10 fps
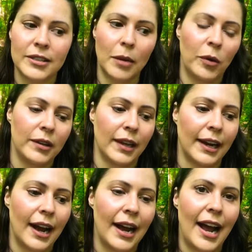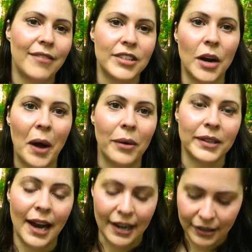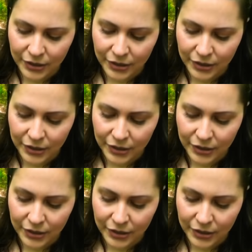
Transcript: someone, like, I have to go out and get it.